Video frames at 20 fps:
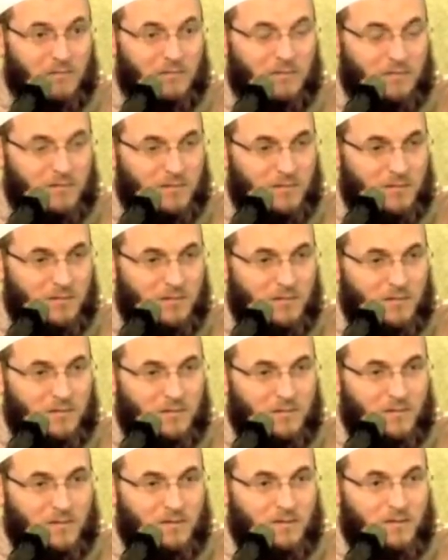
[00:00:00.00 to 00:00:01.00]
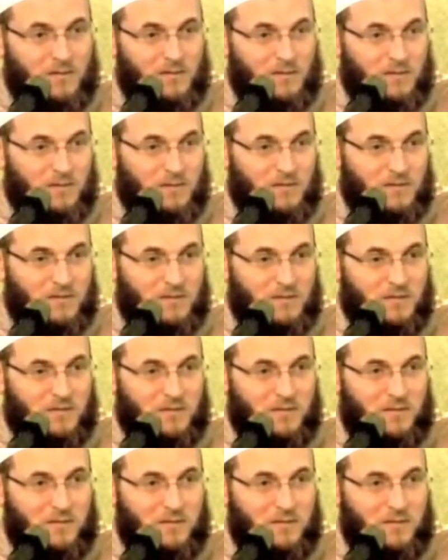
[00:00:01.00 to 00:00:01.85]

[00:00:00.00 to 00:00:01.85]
Nothing is said.